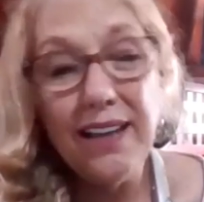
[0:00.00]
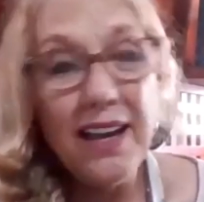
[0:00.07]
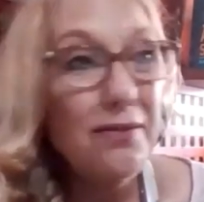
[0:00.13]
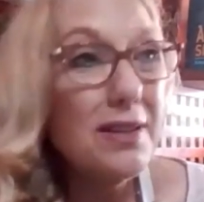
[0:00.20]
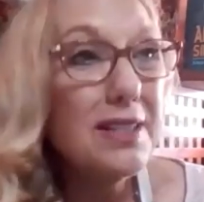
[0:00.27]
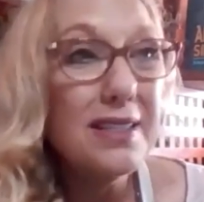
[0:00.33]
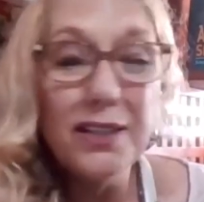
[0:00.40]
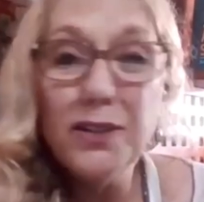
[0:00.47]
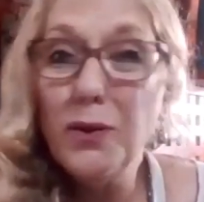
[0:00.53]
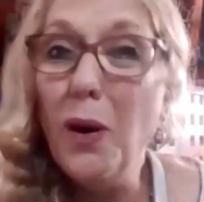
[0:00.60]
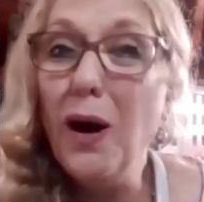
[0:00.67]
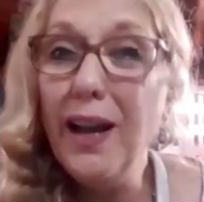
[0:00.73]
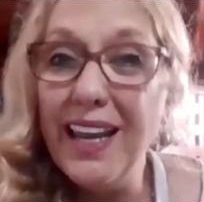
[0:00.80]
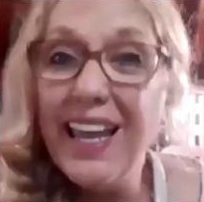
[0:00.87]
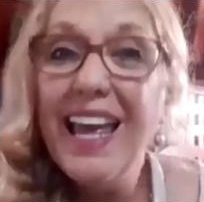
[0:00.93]
single
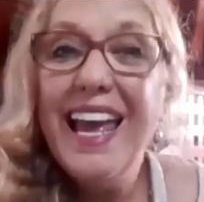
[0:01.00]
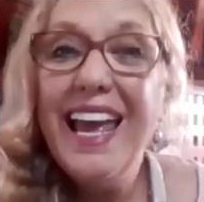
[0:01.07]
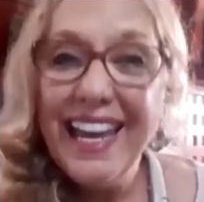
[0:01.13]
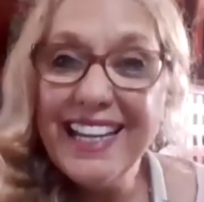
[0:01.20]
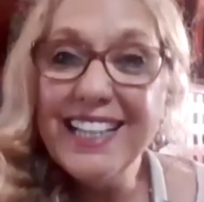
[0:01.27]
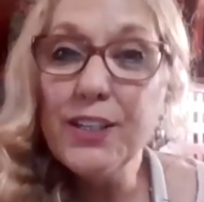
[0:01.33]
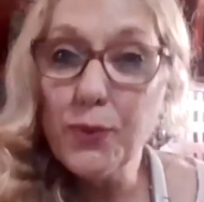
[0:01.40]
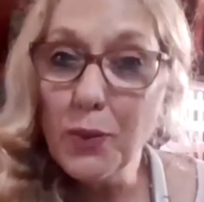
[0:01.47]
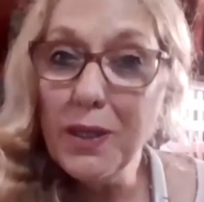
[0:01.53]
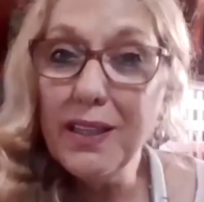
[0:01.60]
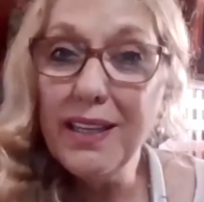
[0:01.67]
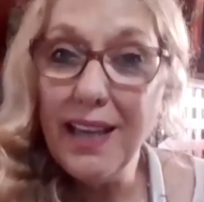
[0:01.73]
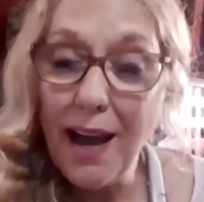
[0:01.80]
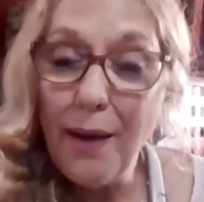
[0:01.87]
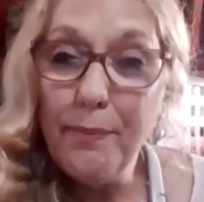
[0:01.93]
one is
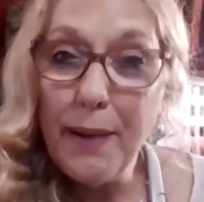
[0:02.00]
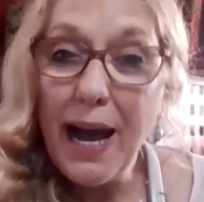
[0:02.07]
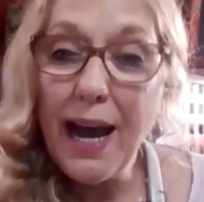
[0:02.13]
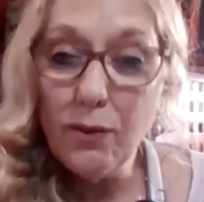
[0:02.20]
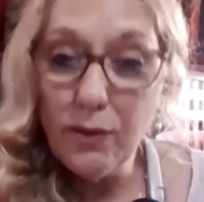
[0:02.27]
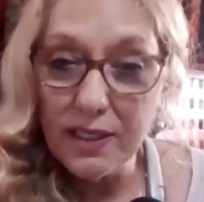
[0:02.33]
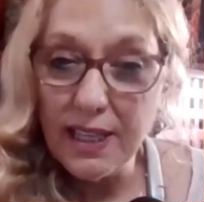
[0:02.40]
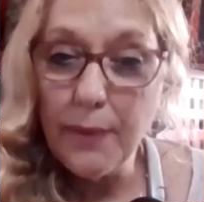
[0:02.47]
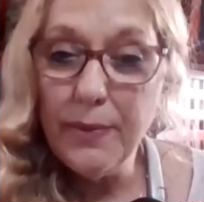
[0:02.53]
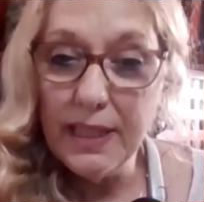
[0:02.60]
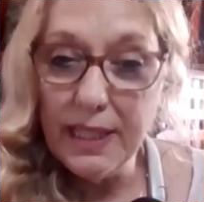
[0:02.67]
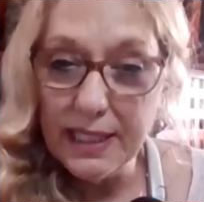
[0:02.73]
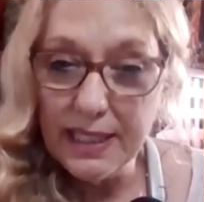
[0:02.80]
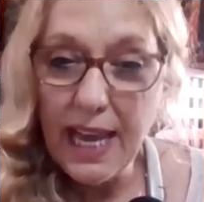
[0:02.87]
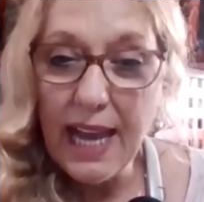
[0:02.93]
really about some of
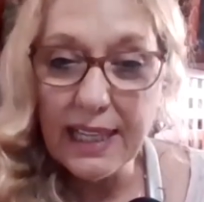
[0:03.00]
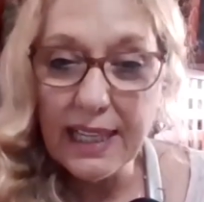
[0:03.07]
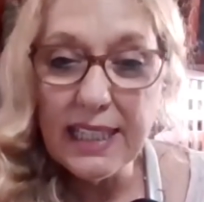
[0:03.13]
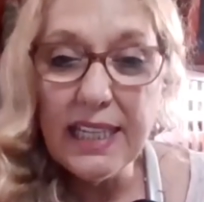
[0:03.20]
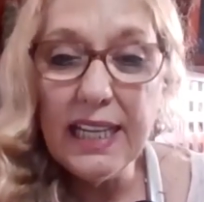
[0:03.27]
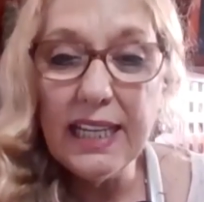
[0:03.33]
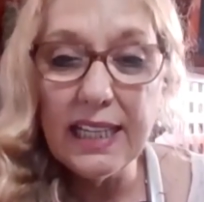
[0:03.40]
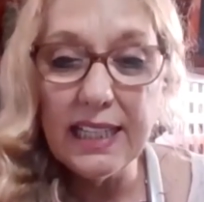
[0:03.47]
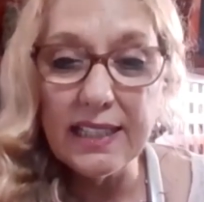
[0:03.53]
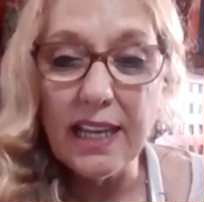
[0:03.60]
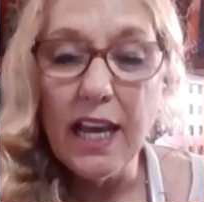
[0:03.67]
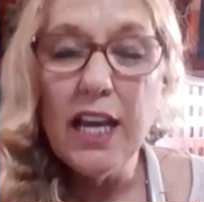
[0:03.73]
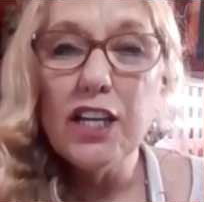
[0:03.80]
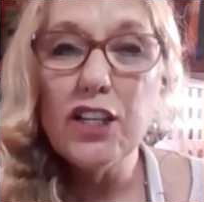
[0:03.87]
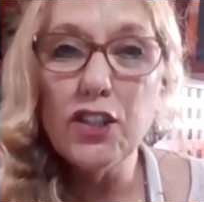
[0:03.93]
the techniques
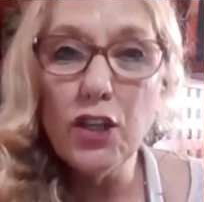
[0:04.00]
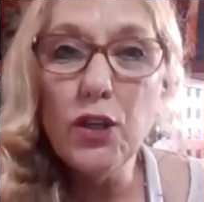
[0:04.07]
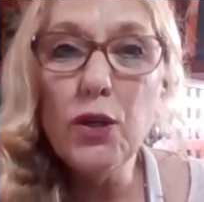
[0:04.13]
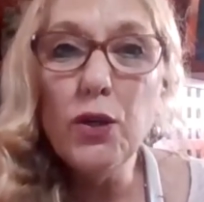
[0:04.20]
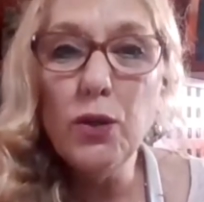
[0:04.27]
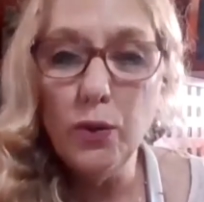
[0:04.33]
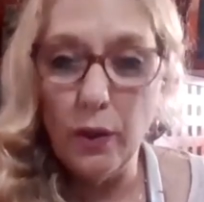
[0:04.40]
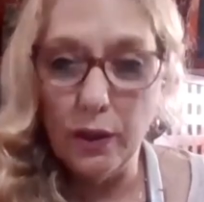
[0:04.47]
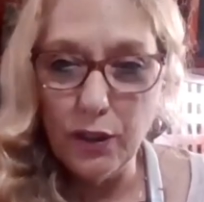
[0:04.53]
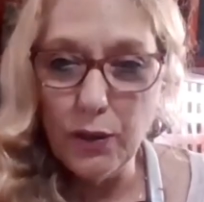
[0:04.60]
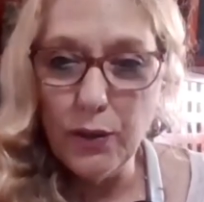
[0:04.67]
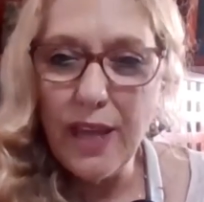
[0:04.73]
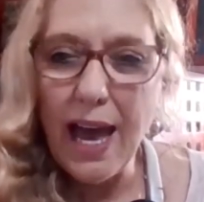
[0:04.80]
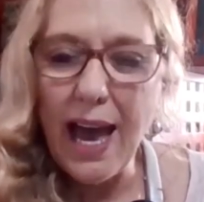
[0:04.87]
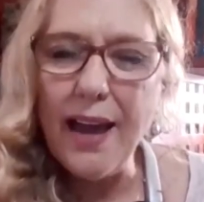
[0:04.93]
to do
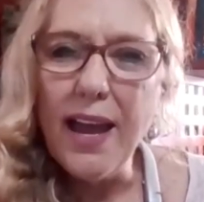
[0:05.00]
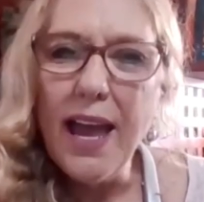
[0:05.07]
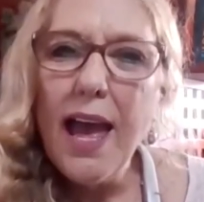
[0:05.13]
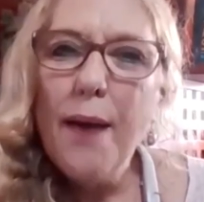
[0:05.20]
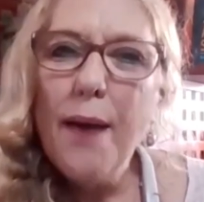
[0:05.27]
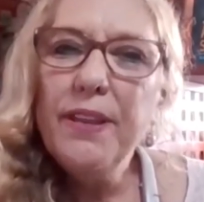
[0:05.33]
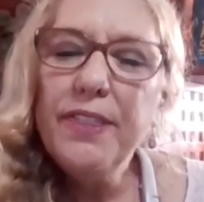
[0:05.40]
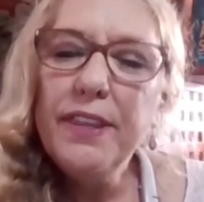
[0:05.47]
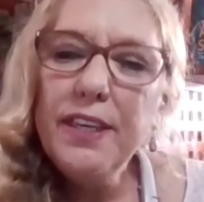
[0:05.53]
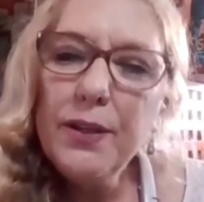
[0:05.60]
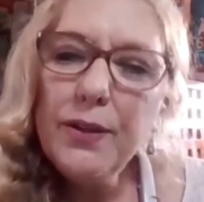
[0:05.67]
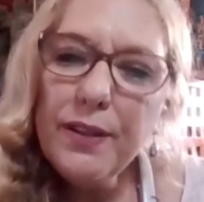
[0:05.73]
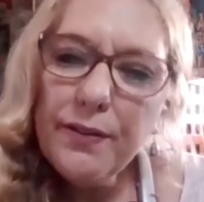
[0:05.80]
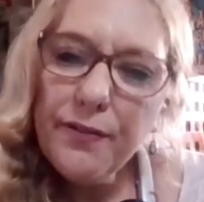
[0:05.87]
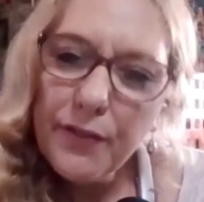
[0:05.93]
that. But
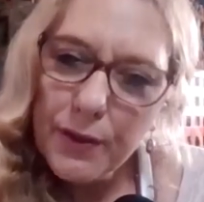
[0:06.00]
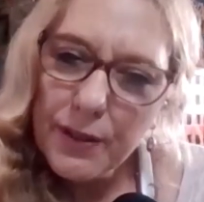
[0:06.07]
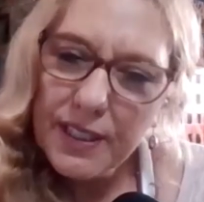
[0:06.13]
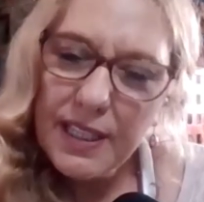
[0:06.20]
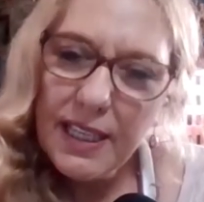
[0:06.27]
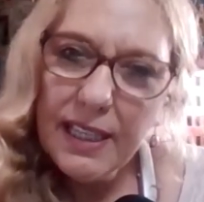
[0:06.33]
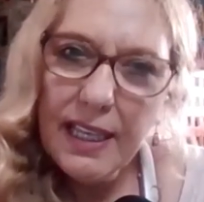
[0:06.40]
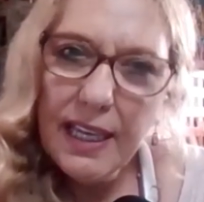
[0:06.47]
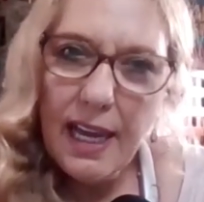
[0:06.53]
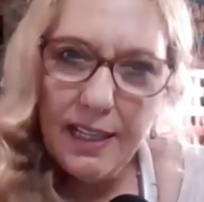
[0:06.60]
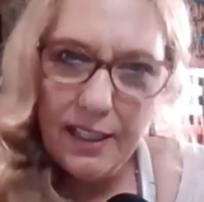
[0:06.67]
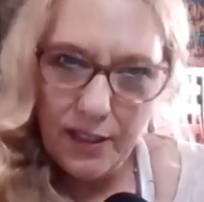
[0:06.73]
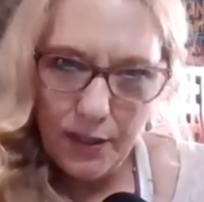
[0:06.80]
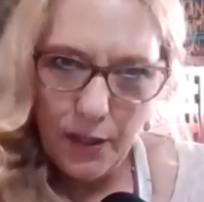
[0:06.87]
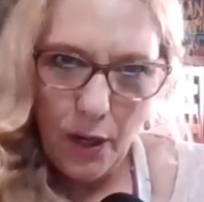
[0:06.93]
the first thing that I
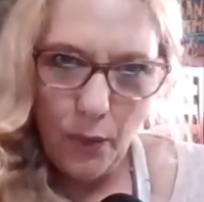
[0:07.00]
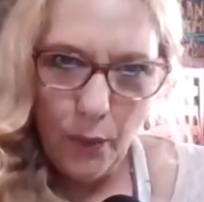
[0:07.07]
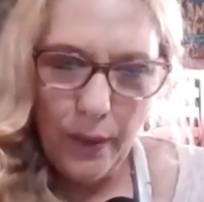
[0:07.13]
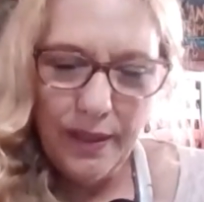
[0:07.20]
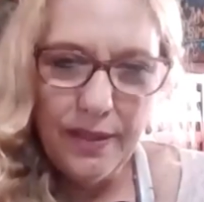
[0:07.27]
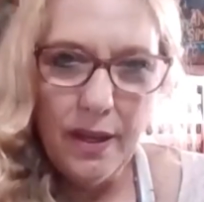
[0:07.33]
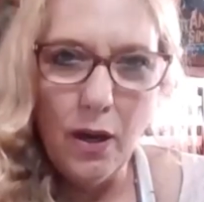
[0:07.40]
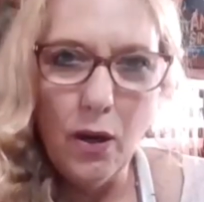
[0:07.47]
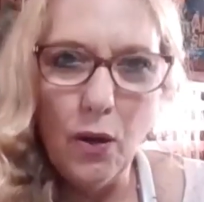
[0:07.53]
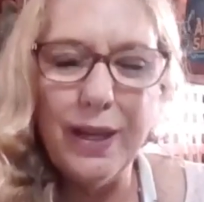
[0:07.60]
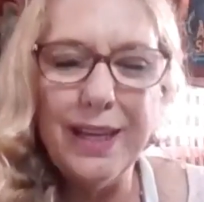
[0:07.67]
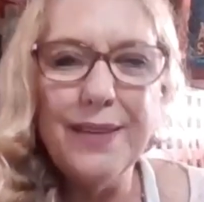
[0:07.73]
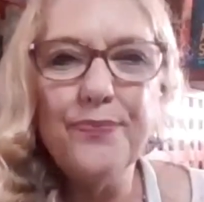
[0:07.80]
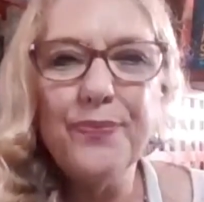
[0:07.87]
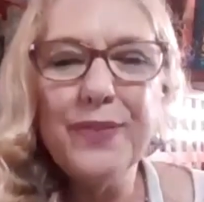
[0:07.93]
start with, though,
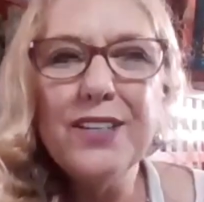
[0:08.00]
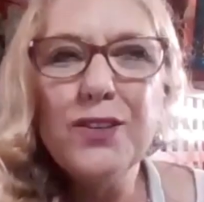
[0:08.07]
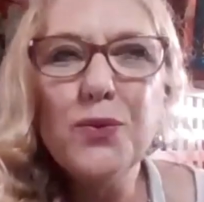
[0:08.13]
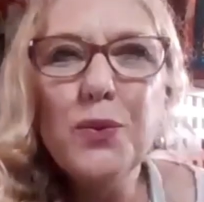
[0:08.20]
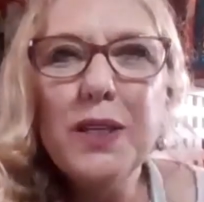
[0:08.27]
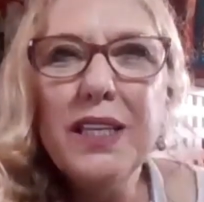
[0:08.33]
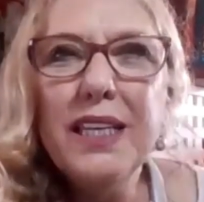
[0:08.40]
is really